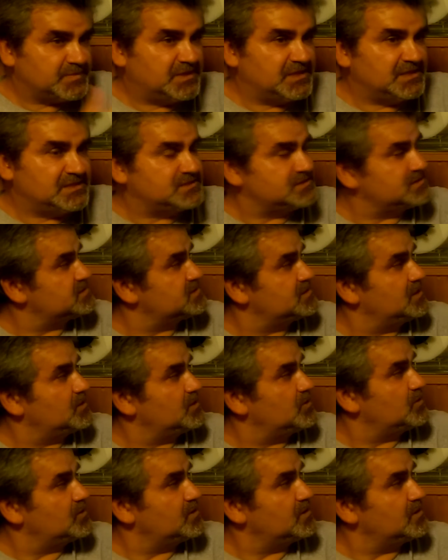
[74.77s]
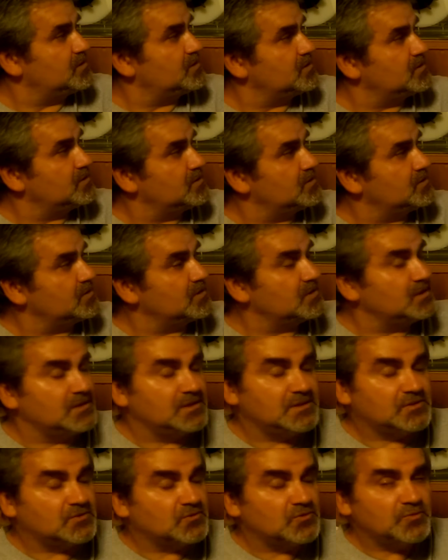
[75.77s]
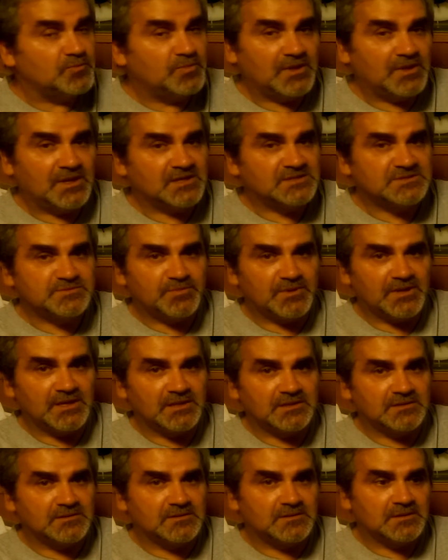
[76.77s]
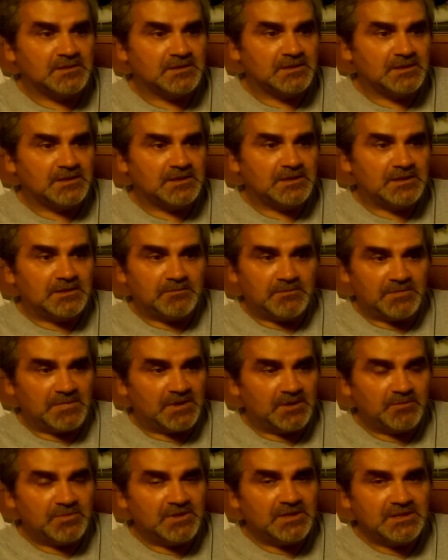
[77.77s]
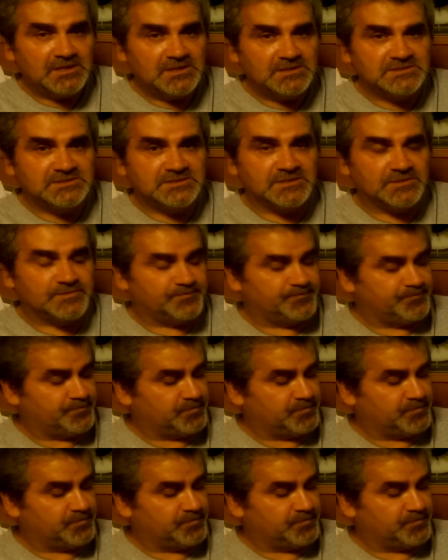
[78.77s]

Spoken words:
this theory it could be explained maybe easy.